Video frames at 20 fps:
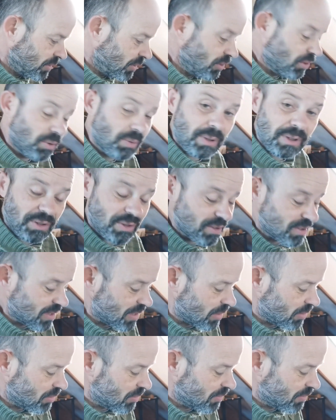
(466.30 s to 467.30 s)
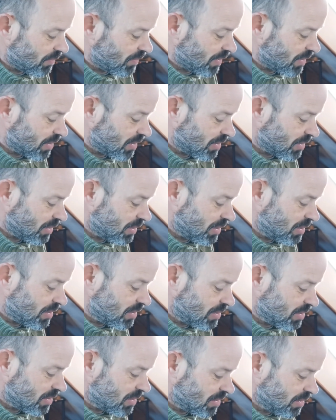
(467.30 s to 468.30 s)
You know what the saddest thing
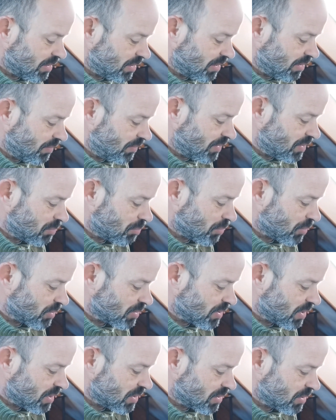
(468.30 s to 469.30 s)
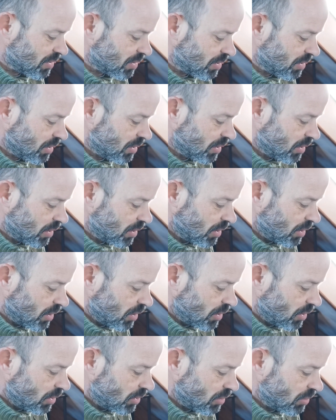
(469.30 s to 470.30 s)
is in this process?
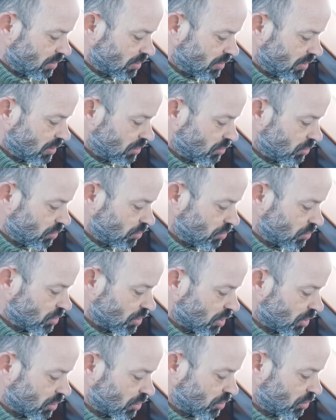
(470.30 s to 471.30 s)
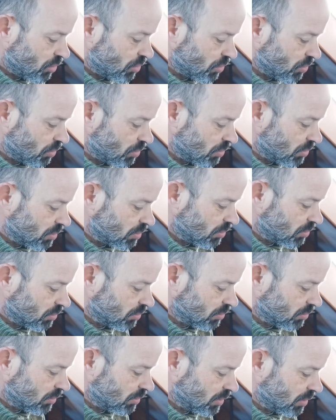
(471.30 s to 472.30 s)
You don't need to use hard glue.
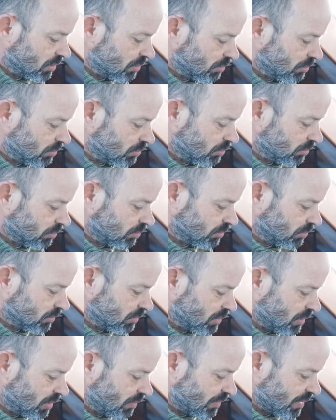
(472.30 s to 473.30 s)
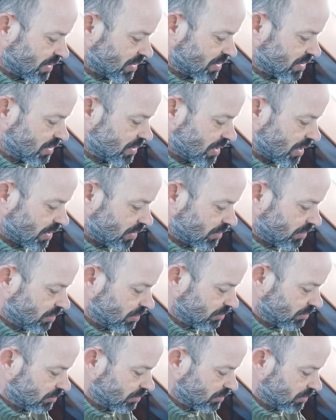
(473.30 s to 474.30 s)
And that's sad.
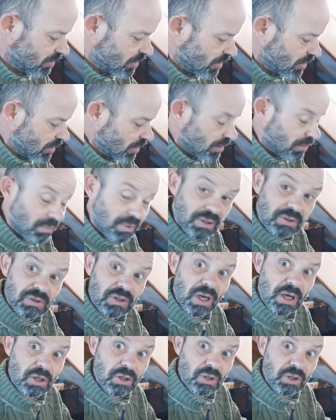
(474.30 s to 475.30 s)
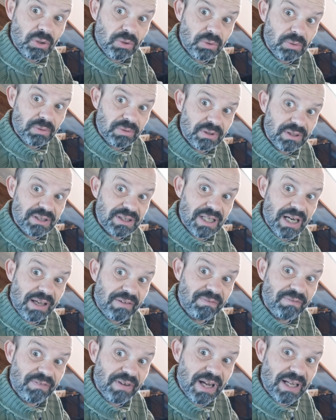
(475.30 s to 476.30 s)
Because hard glue, it's like
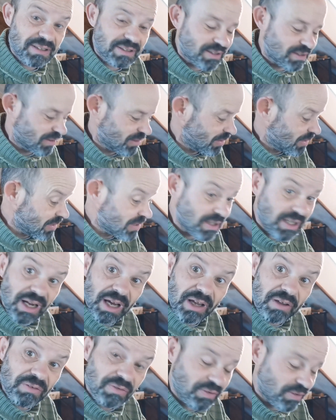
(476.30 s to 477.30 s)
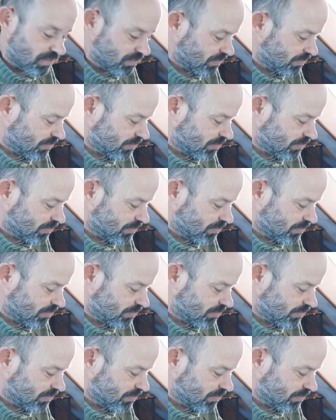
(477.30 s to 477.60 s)
fat. It's life.